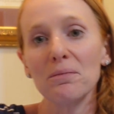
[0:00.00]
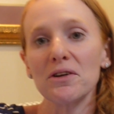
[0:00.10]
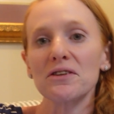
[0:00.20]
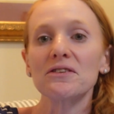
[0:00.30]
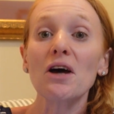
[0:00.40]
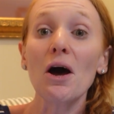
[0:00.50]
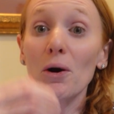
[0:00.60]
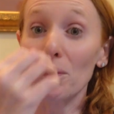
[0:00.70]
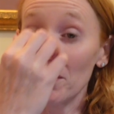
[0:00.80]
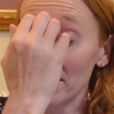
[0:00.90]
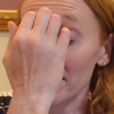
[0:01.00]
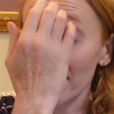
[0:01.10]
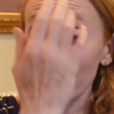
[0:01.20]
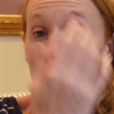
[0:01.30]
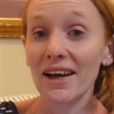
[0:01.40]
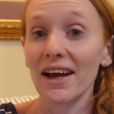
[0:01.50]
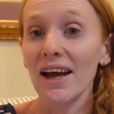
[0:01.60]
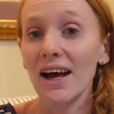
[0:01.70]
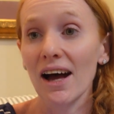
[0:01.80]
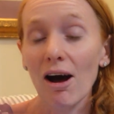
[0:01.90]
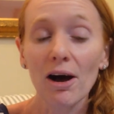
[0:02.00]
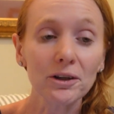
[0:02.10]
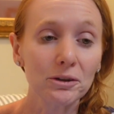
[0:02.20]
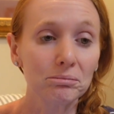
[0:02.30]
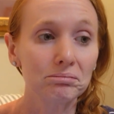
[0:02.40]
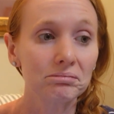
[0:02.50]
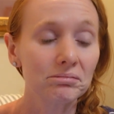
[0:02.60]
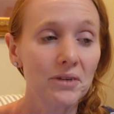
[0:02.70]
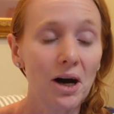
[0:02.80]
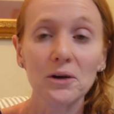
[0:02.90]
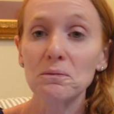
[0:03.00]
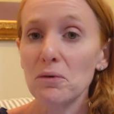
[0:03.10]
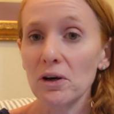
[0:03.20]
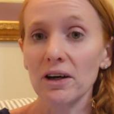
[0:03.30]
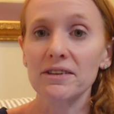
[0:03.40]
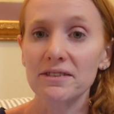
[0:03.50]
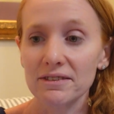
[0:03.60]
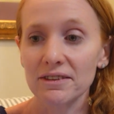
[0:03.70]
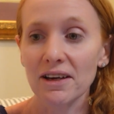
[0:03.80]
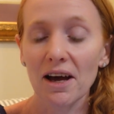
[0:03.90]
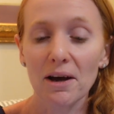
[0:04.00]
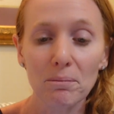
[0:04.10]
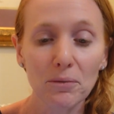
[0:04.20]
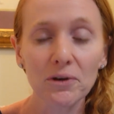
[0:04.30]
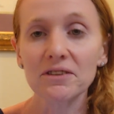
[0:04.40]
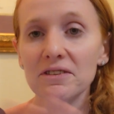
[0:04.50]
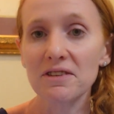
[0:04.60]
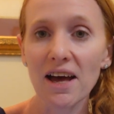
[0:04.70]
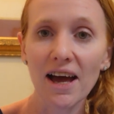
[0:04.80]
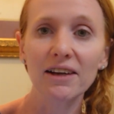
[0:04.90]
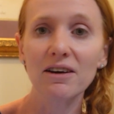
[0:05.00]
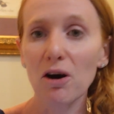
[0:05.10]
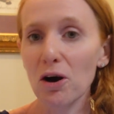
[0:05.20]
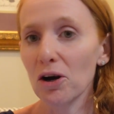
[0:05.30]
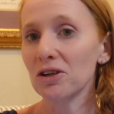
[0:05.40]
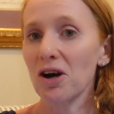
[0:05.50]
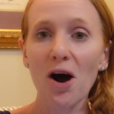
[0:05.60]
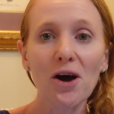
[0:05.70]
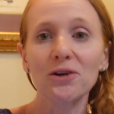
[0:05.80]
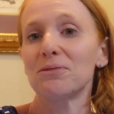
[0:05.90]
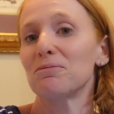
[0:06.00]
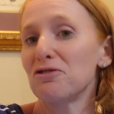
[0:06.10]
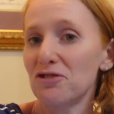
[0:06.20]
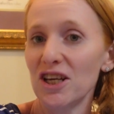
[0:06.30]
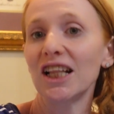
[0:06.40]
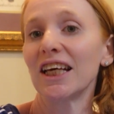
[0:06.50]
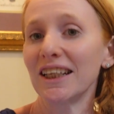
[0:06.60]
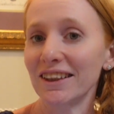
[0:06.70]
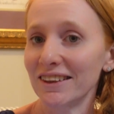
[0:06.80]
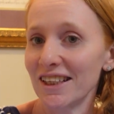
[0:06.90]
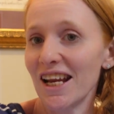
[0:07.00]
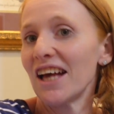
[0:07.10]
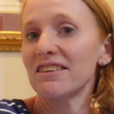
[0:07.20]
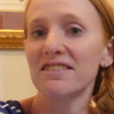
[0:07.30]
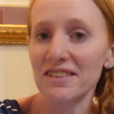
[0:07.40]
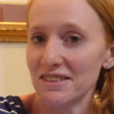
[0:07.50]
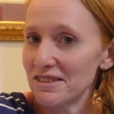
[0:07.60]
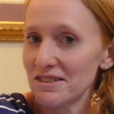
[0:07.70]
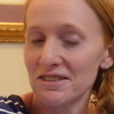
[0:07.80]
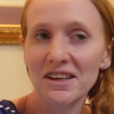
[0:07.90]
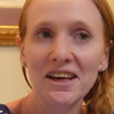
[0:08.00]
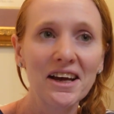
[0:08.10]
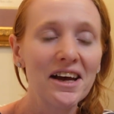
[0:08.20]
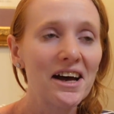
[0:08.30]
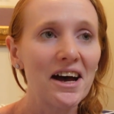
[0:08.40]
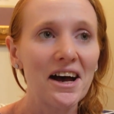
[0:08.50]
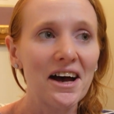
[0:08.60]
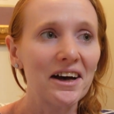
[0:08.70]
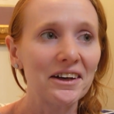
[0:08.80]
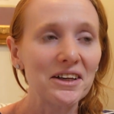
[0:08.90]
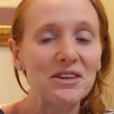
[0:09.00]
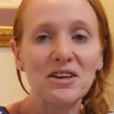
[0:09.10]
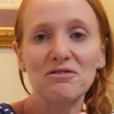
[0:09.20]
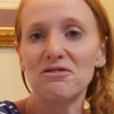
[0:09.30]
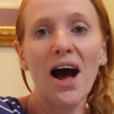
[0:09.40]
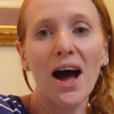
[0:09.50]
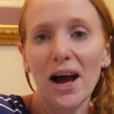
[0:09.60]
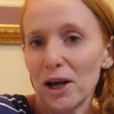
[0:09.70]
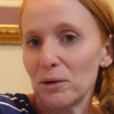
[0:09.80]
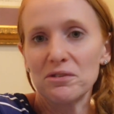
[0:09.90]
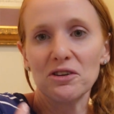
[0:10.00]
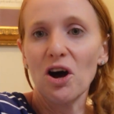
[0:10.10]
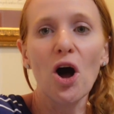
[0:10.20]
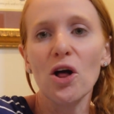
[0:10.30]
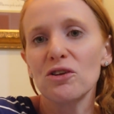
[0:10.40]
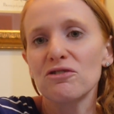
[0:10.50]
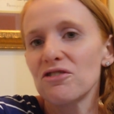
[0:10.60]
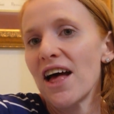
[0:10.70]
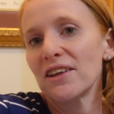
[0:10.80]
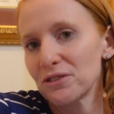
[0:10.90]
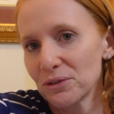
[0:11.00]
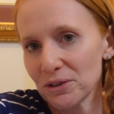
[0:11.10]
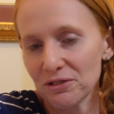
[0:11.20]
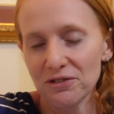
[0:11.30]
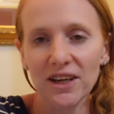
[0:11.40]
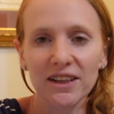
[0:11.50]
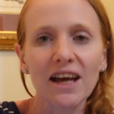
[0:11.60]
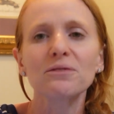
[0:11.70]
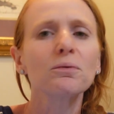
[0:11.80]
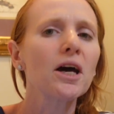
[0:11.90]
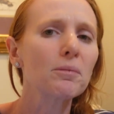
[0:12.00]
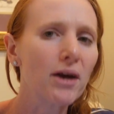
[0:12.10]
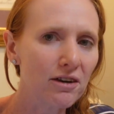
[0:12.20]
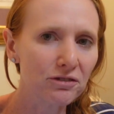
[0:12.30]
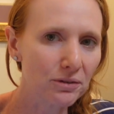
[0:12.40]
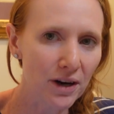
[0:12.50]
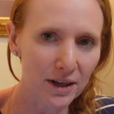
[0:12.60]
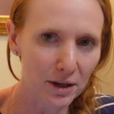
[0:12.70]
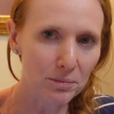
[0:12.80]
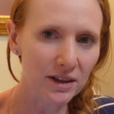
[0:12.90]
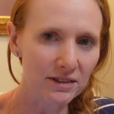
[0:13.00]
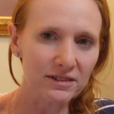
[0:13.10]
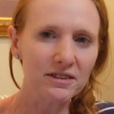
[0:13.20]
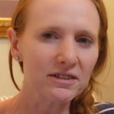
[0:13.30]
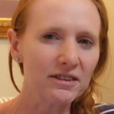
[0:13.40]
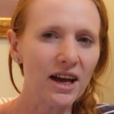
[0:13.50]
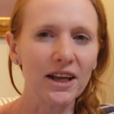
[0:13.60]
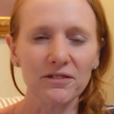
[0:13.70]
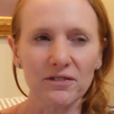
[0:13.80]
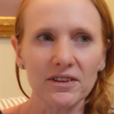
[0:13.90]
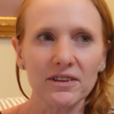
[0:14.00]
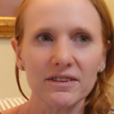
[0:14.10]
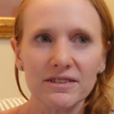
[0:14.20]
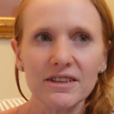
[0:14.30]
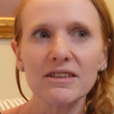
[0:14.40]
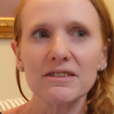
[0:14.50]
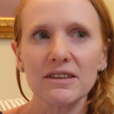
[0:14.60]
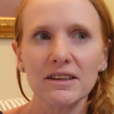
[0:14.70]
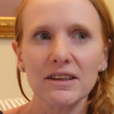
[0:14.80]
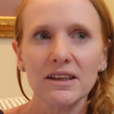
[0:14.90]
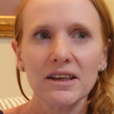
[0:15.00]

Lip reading: So autumn books, books that are autumn feeling in essence, in vibes and all of that sort of thing. That's what I'm after right now, because this is kind of the season